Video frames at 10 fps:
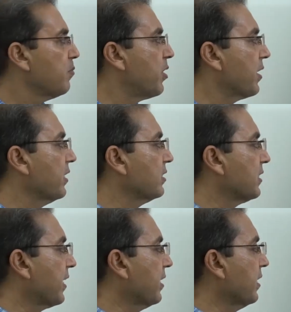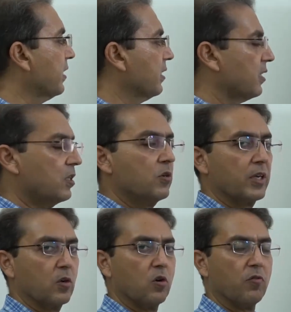But in secondary, you
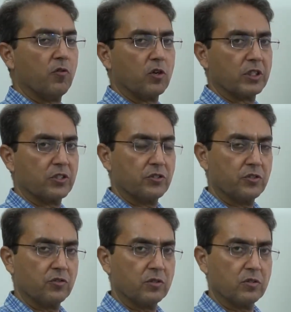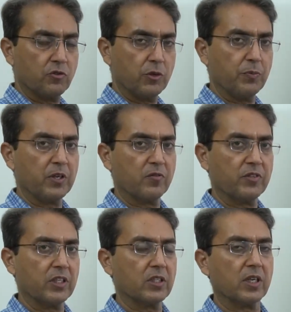can go for the treatment of
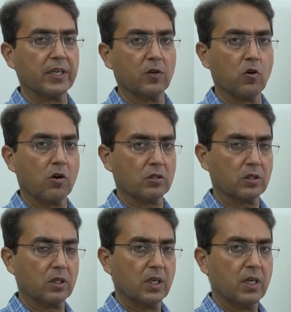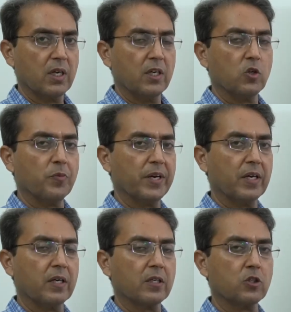the underlying cause. You
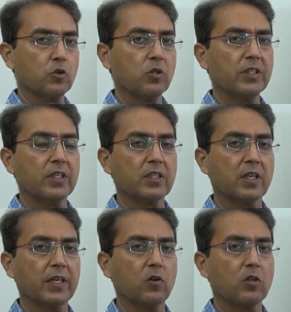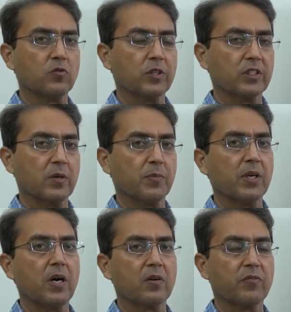may control the underlying cause, for example,
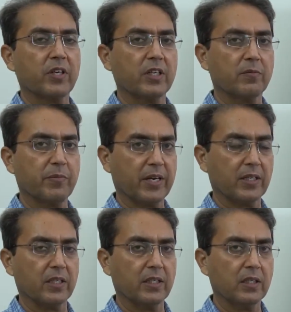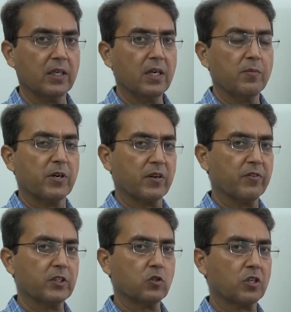heart failure medically. But
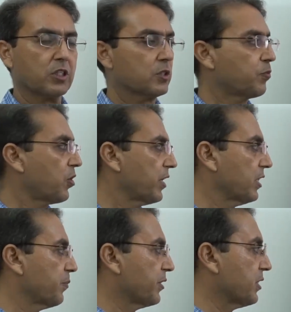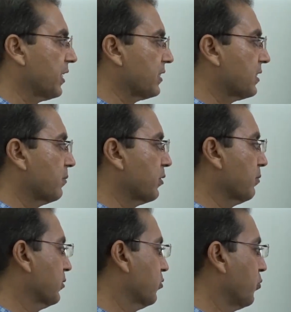if it's not responding and the patient has
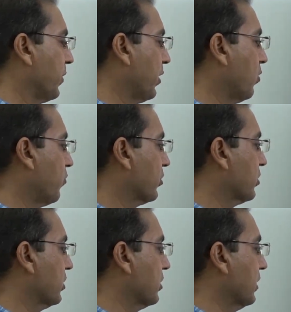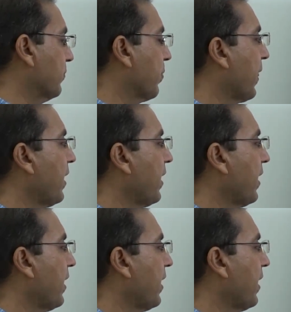symptoms, you may go for surgery,